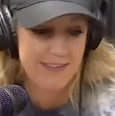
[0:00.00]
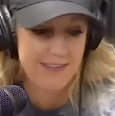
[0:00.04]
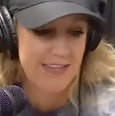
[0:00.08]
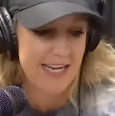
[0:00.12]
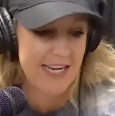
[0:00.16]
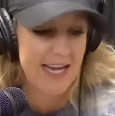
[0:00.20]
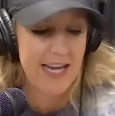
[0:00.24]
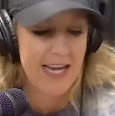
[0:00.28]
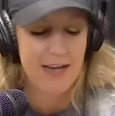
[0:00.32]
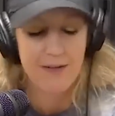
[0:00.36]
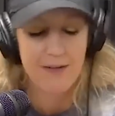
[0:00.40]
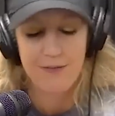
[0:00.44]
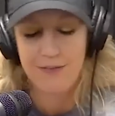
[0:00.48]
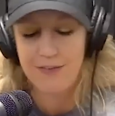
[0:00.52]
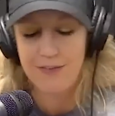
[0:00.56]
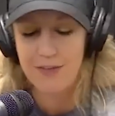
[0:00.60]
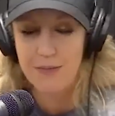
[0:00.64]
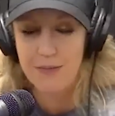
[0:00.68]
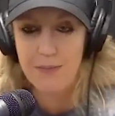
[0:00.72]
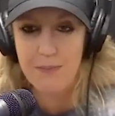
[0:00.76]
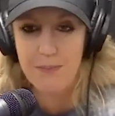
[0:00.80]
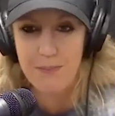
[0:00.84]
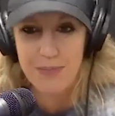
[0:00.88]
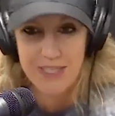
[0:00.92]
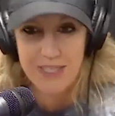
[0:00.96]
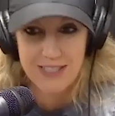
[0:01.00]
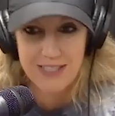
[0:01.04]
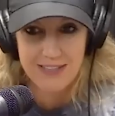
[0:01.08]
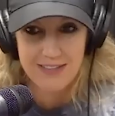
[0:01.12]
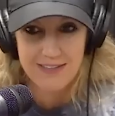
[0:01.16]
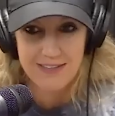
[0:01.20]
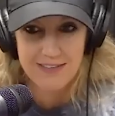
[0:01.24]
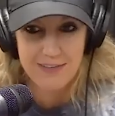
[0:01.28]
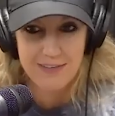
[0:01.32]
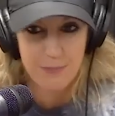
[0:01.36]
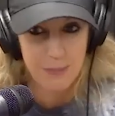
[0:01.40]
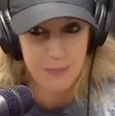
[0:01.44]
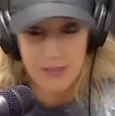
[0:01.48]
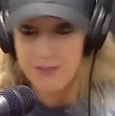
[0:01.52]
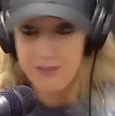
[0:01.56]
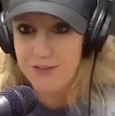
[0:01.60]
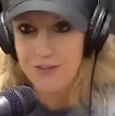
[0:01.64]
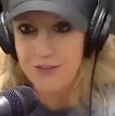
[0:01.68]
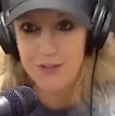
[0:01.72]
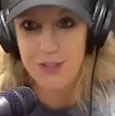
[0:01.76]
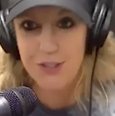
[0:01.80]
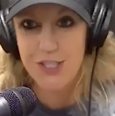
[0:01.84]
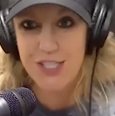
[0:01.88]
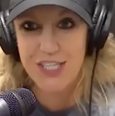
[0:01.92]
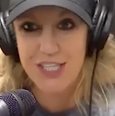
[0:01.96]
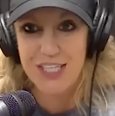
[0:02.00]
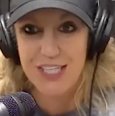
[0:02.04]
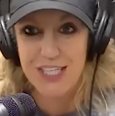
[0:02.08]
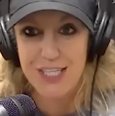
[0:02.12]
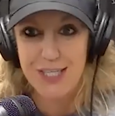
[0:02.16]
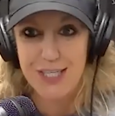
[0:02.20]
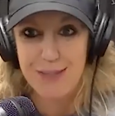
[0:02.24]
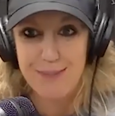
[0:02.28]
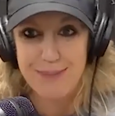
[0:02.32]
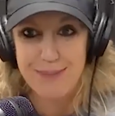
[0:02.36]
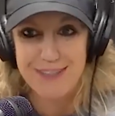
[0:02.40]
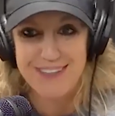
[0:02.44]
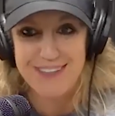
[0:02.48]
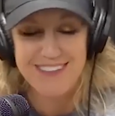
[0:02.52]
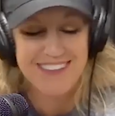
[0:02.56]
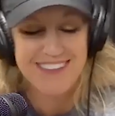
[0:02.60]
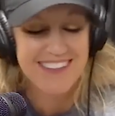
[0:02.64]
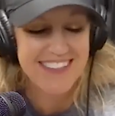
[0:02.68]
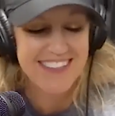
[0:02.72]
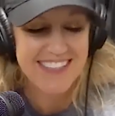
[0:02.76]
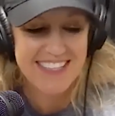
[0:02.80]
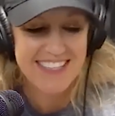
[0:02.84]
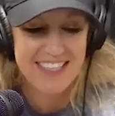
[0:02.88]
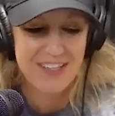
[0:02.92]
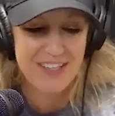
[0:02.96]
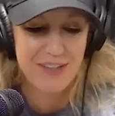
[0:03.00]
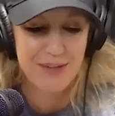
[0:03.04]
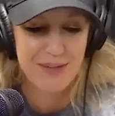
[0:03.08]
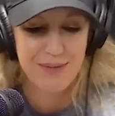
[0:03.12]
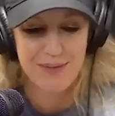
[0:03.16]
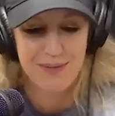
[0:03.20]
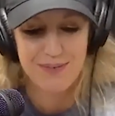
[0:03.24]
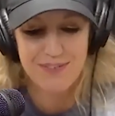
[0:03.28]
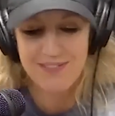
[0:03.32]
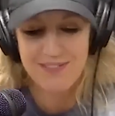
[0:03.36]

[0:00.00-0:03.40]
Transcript: They have some big sponsorship and, you know,